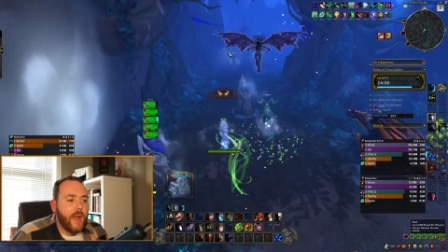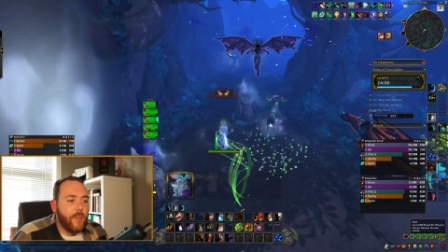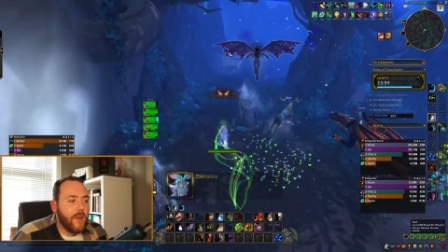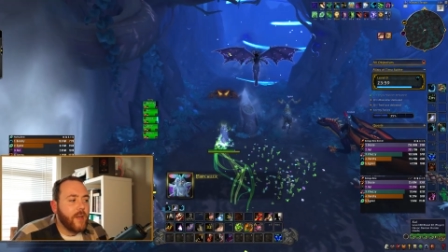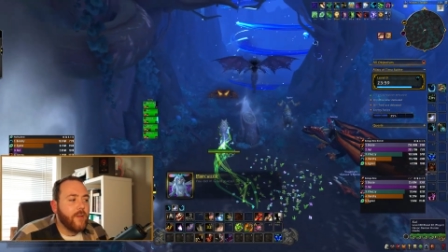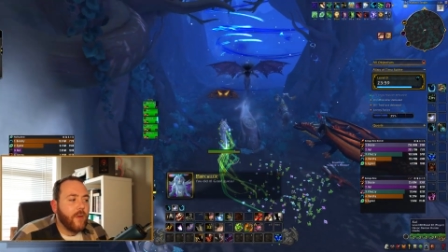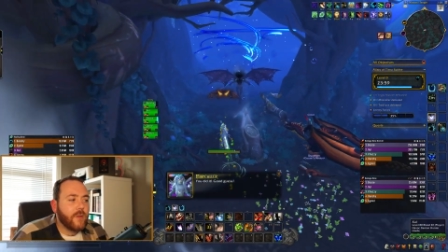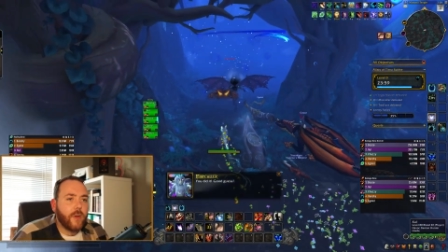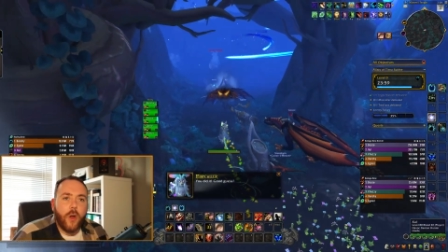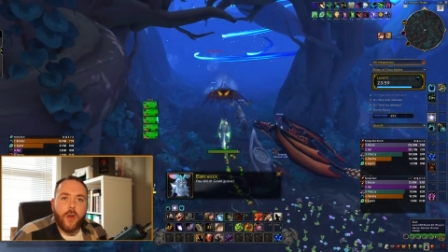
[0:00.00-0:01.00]
but then you've
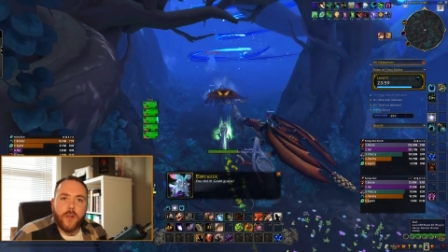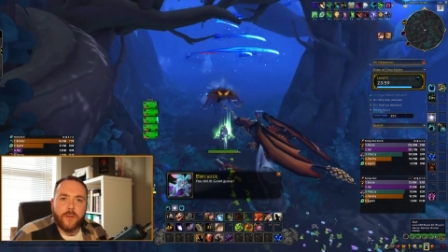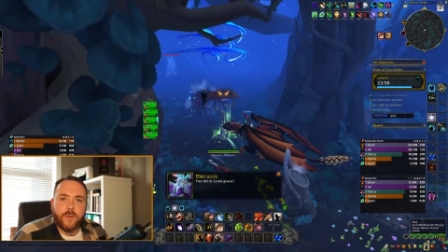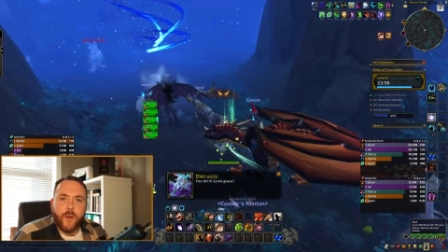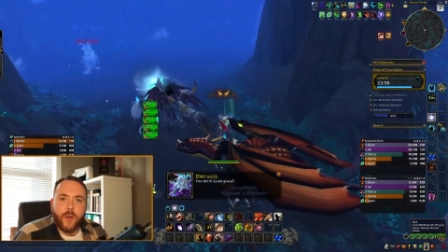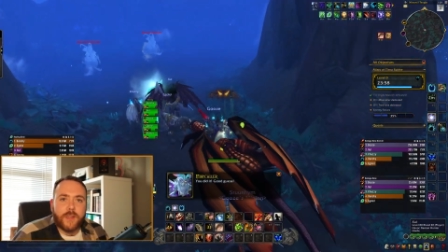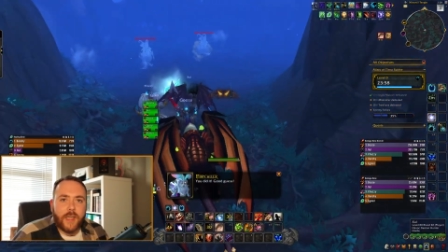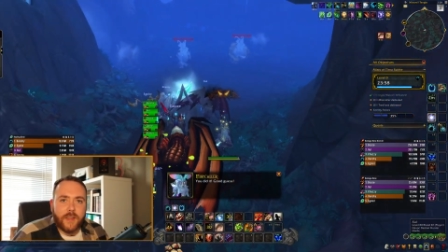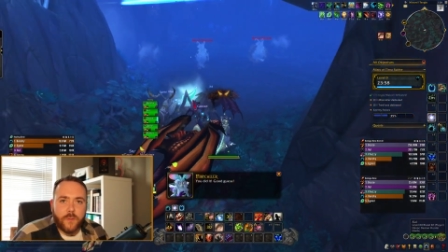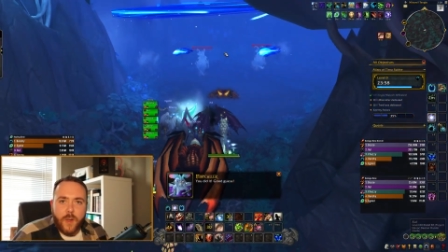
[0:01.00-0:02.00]
also got Ursul's
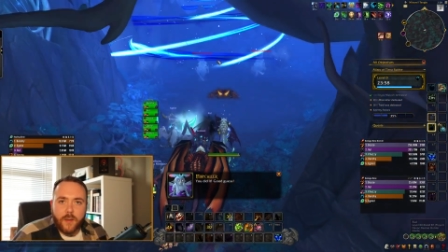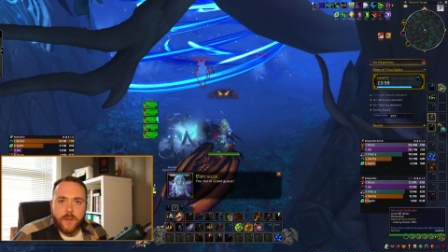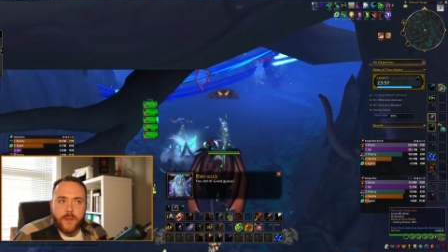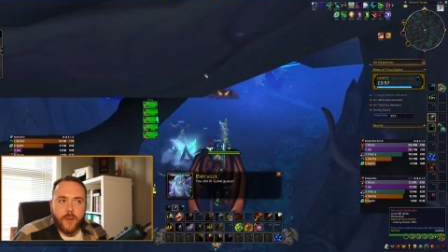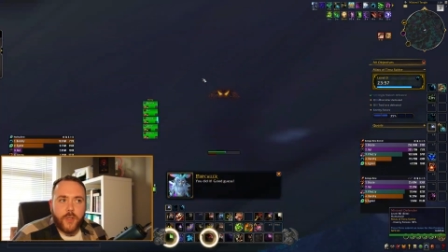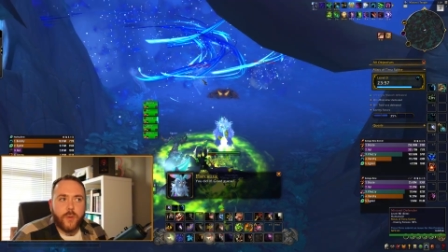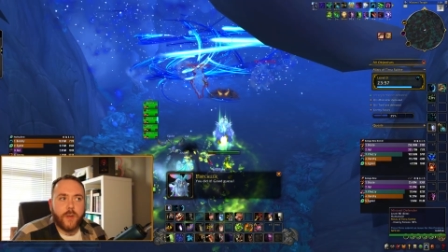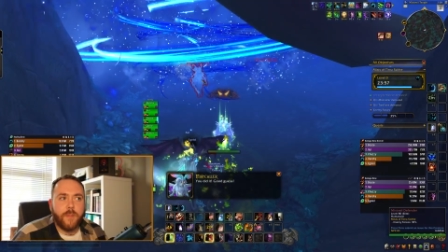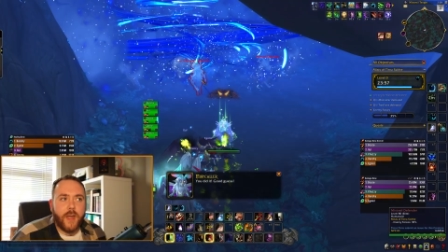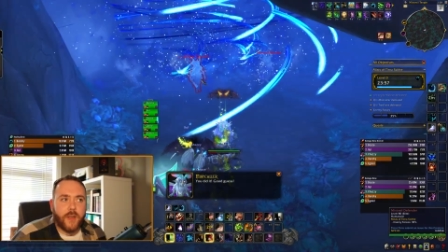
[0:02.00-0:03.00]
Vortex as well, so you
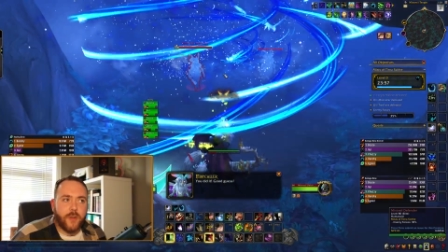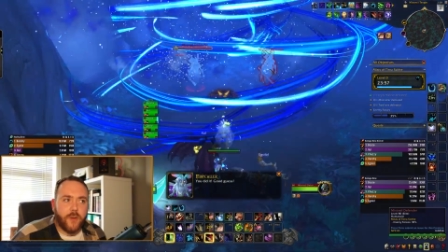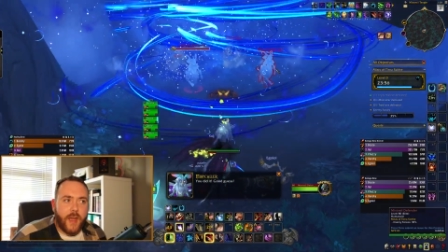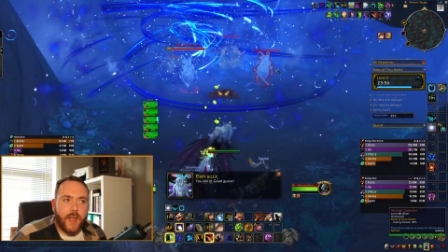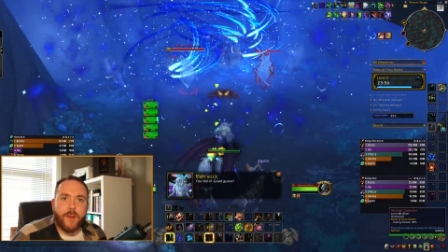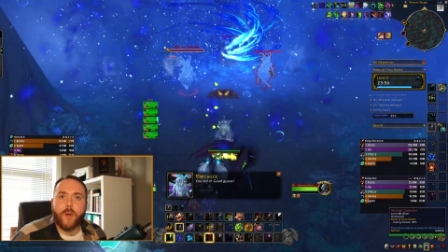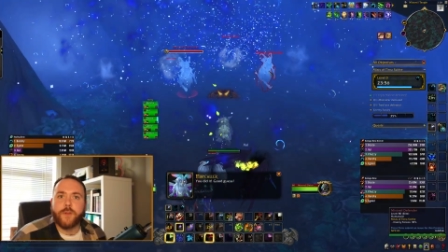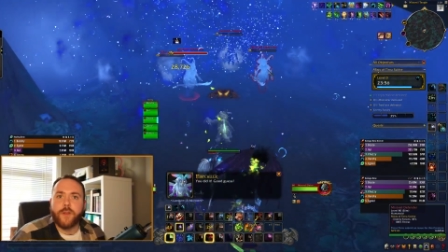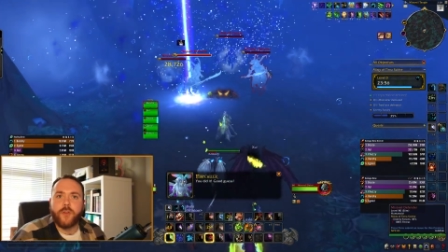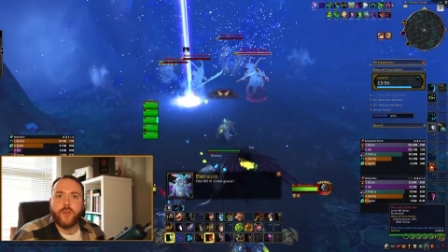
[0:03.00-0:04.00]
can make sure that any
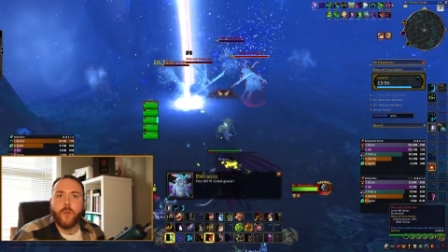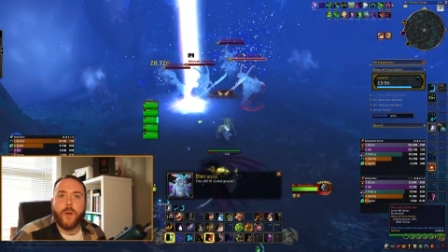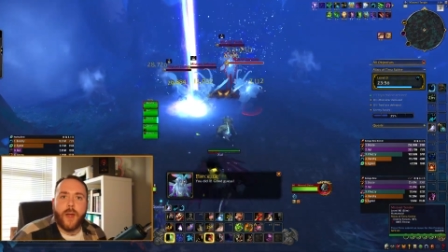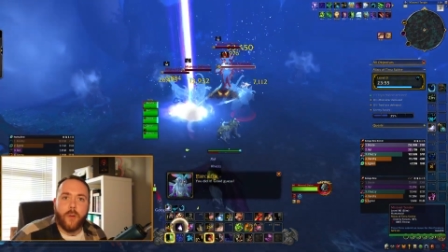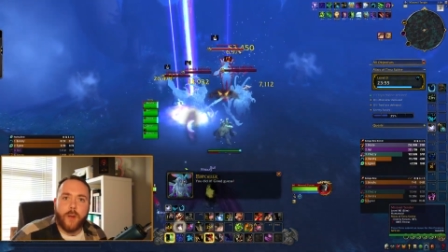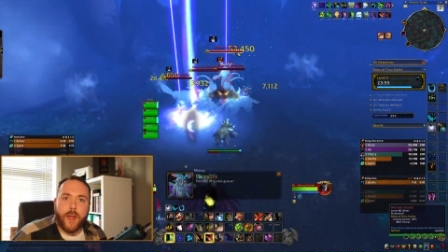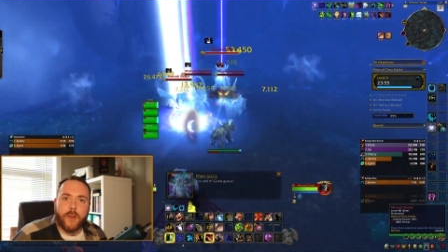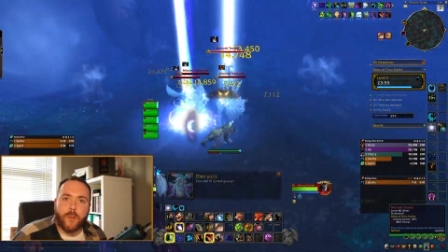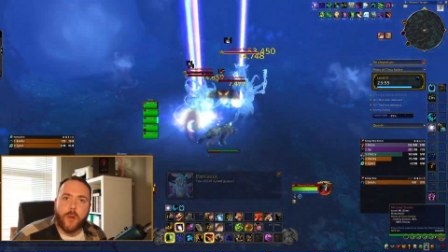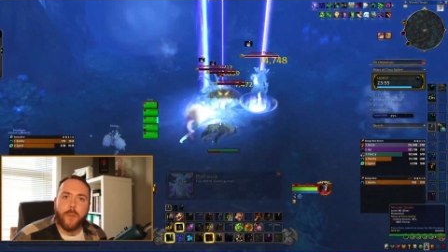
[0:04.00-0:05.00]
mobs that jump out end
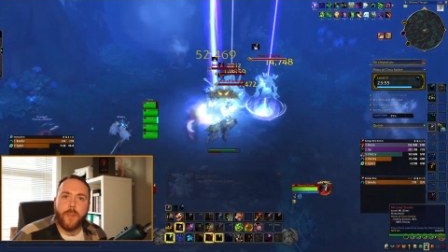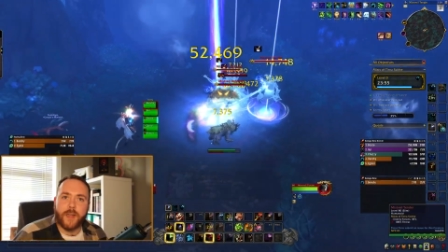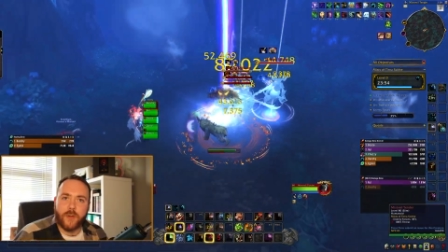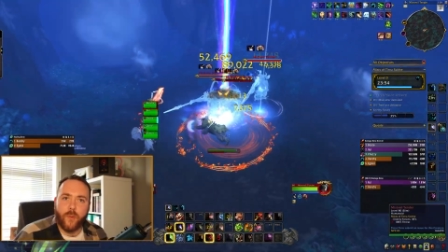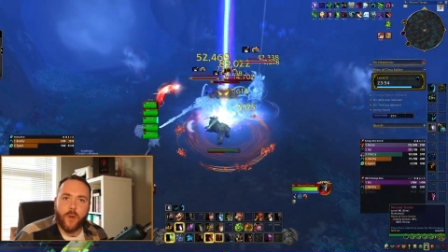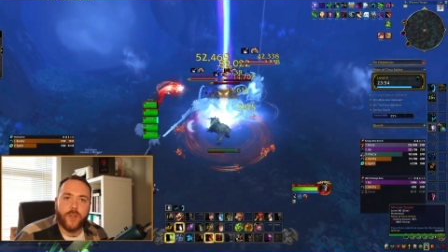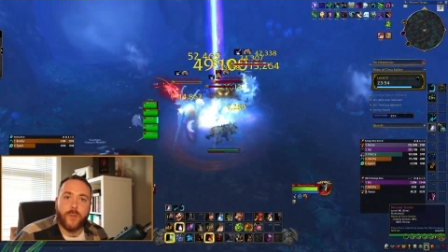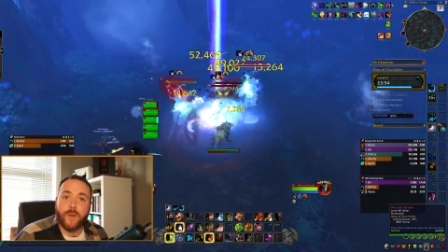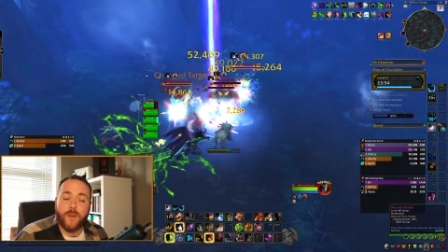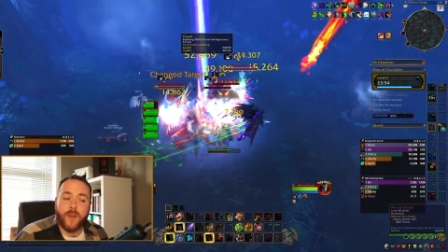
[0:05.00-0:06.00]
up coming back towards you
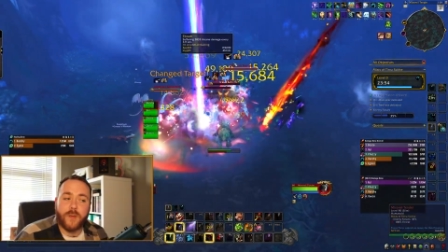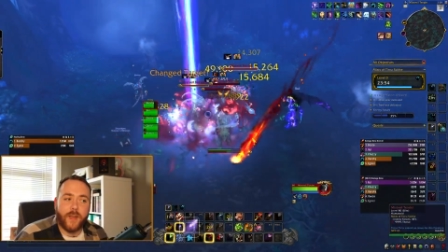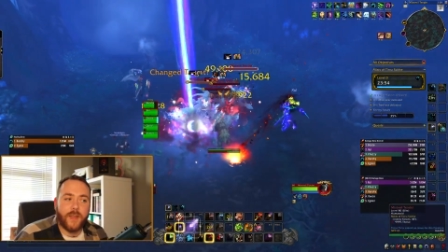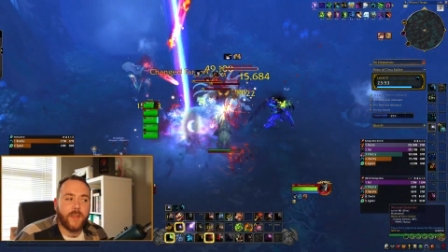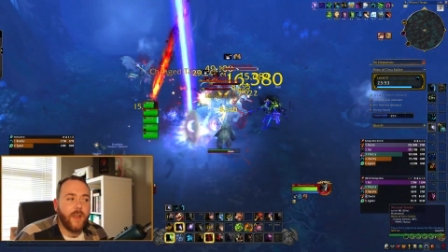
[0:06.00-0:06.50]
in the first place.